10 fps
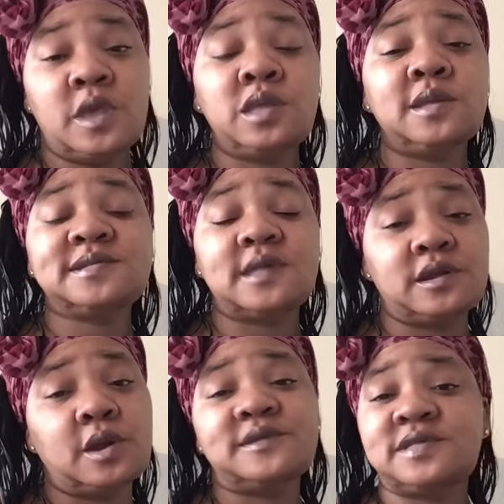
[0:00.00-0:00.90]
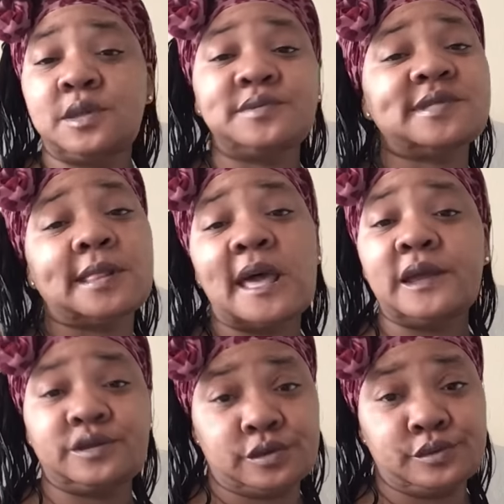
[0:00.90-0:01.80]
And your son noticed it was a lie
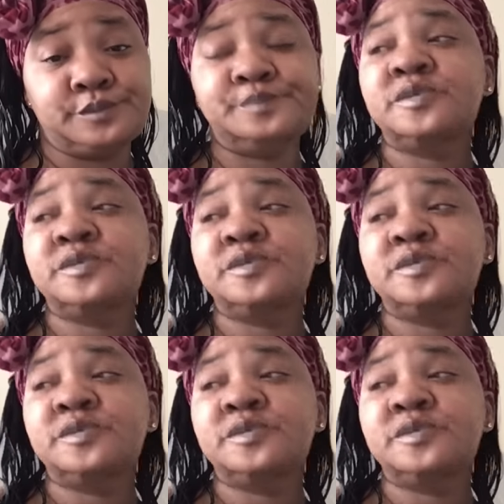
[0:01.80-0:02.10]
too.